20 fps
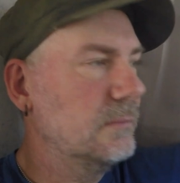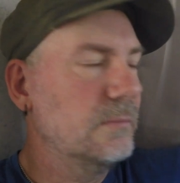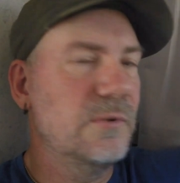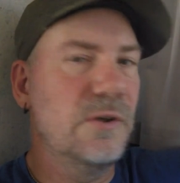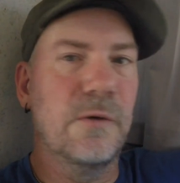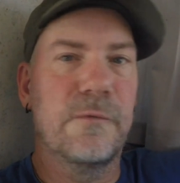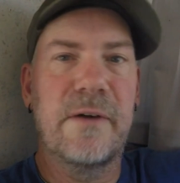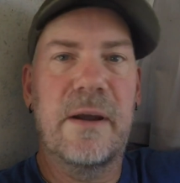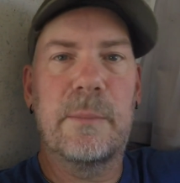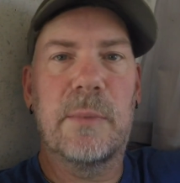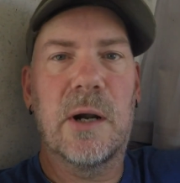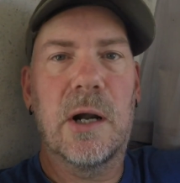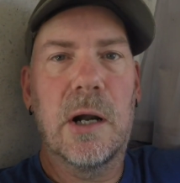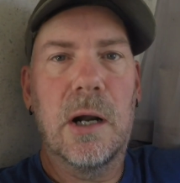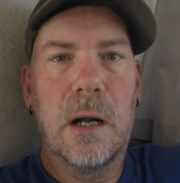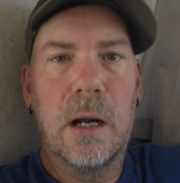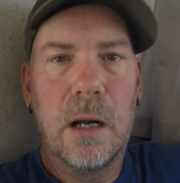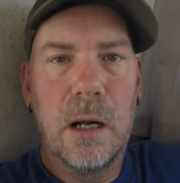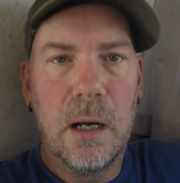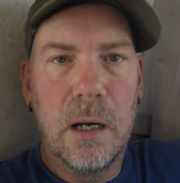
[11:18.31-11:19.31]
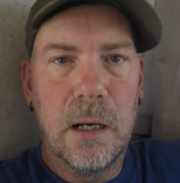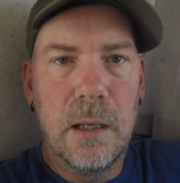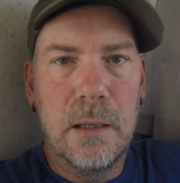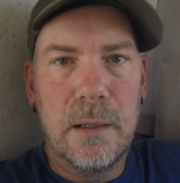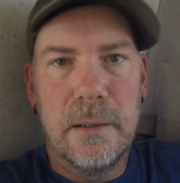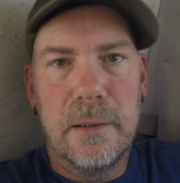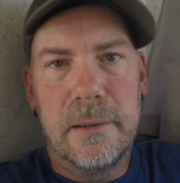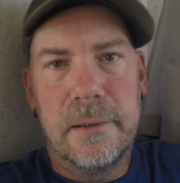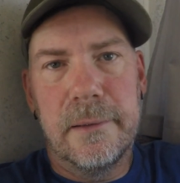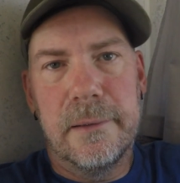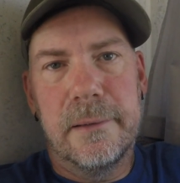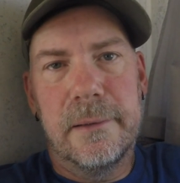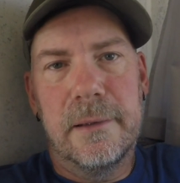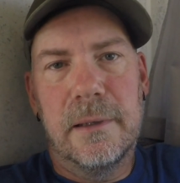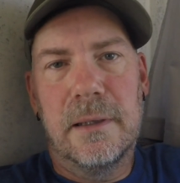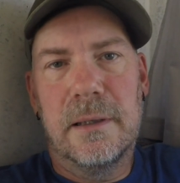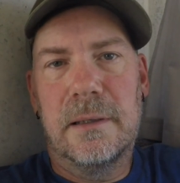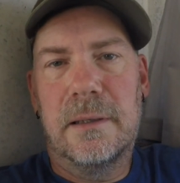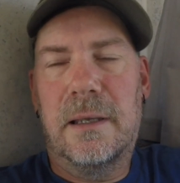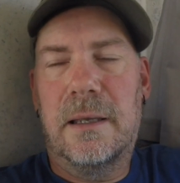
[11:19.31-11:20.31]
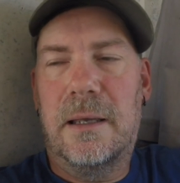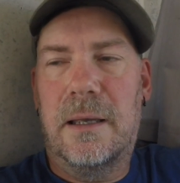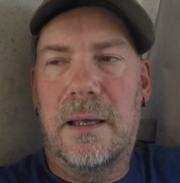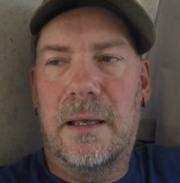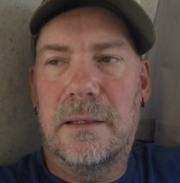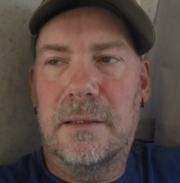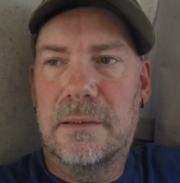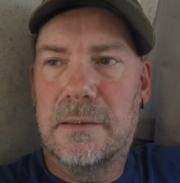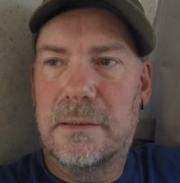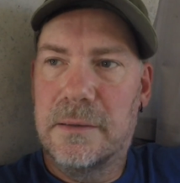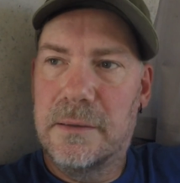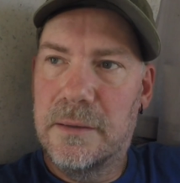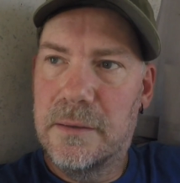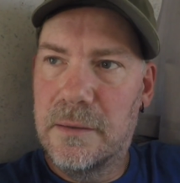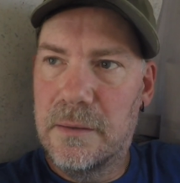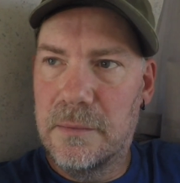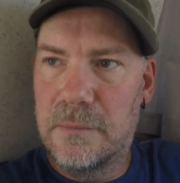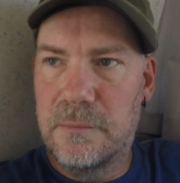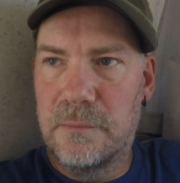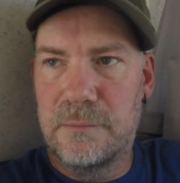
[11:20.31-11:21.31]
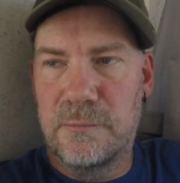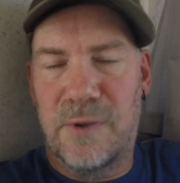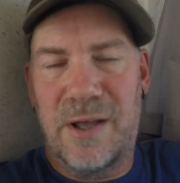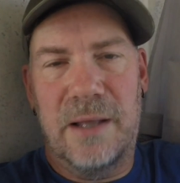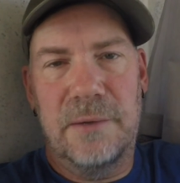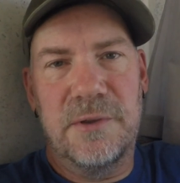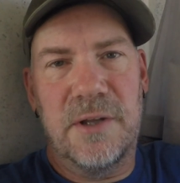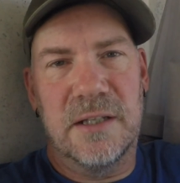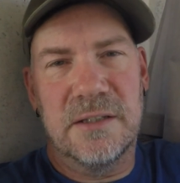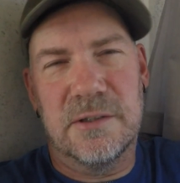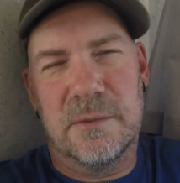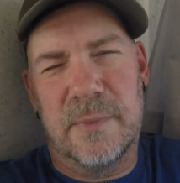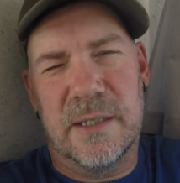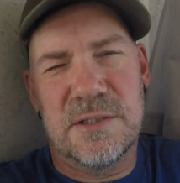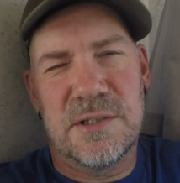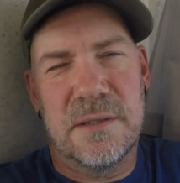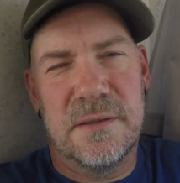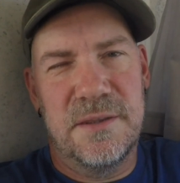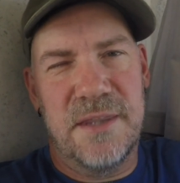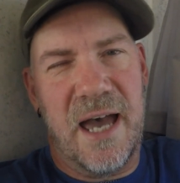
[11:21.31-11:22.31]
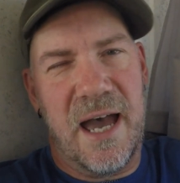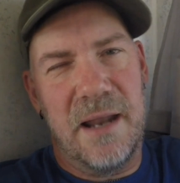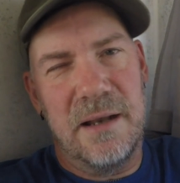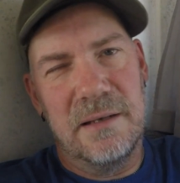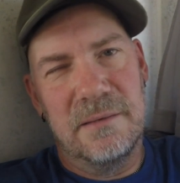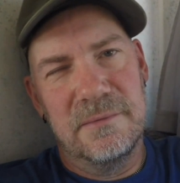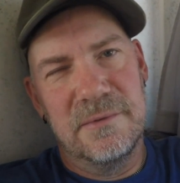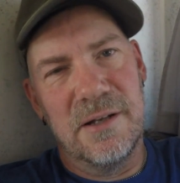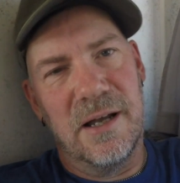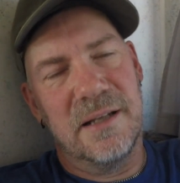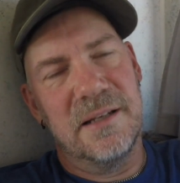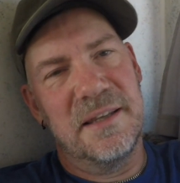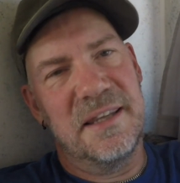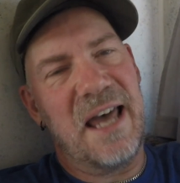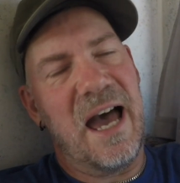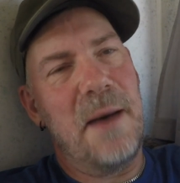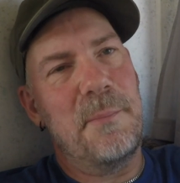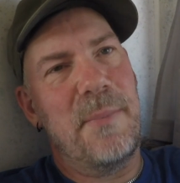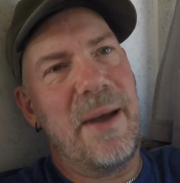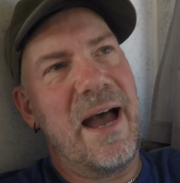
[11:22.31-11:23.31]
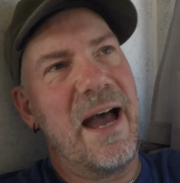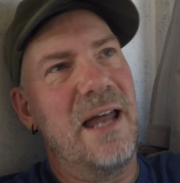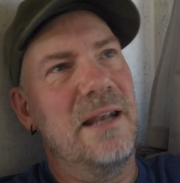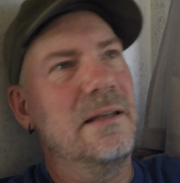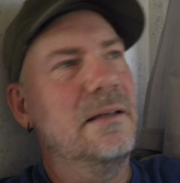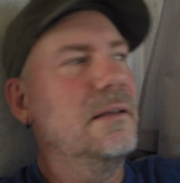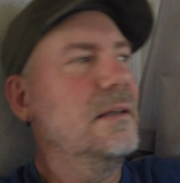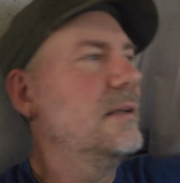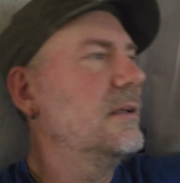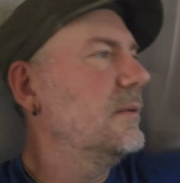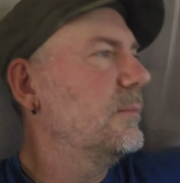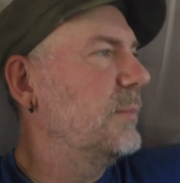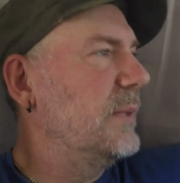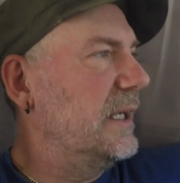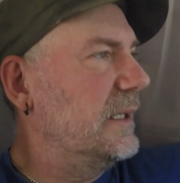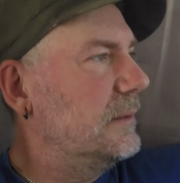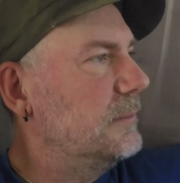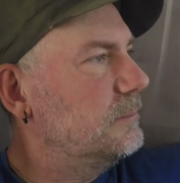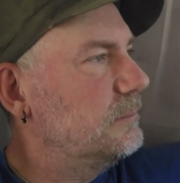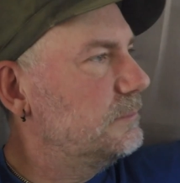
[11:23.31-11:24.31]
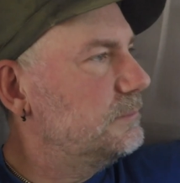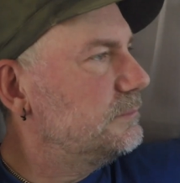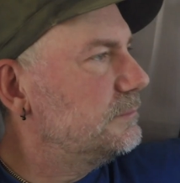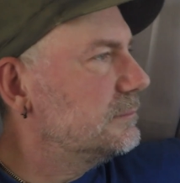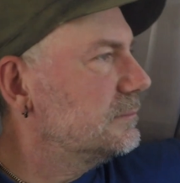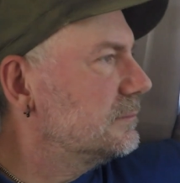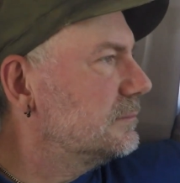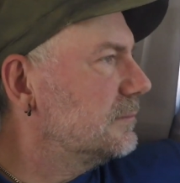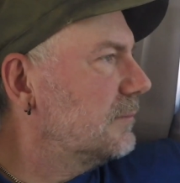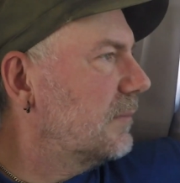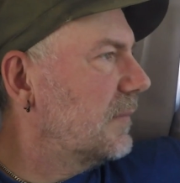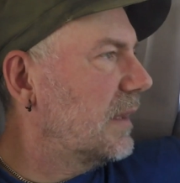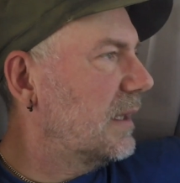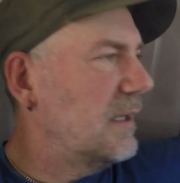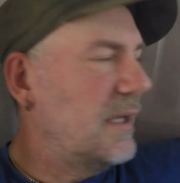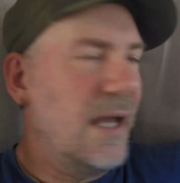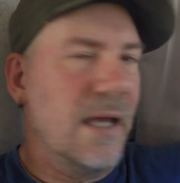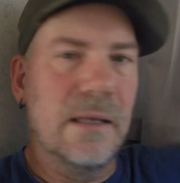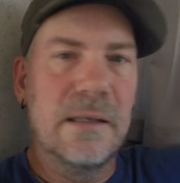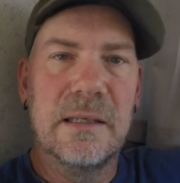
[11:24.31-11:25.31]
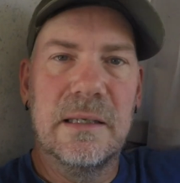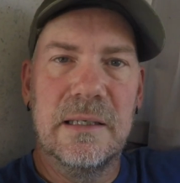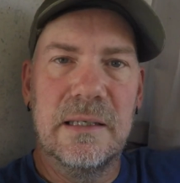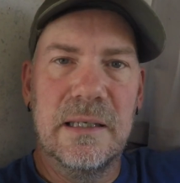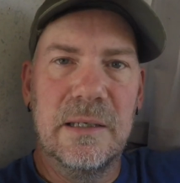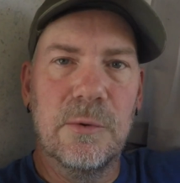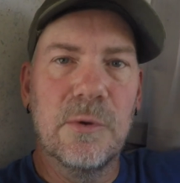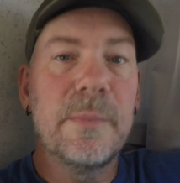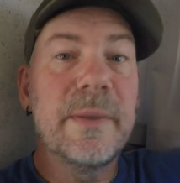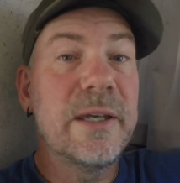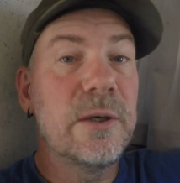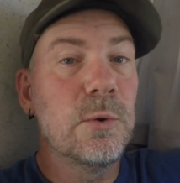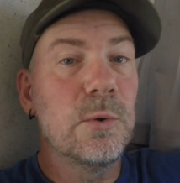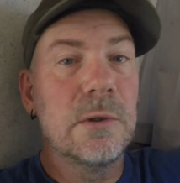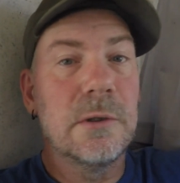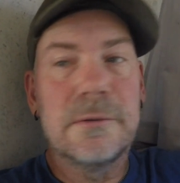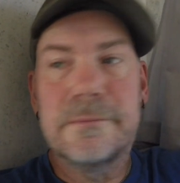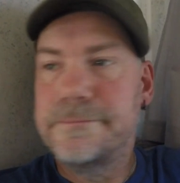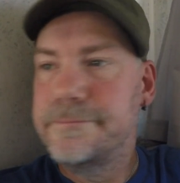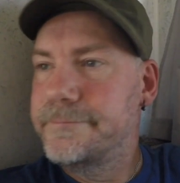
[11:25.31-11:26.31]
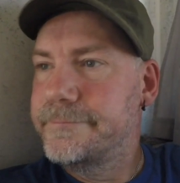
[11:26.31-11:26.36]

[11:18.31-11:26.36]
November. Well, not so much that, not that bad, but yeah, it will be cool.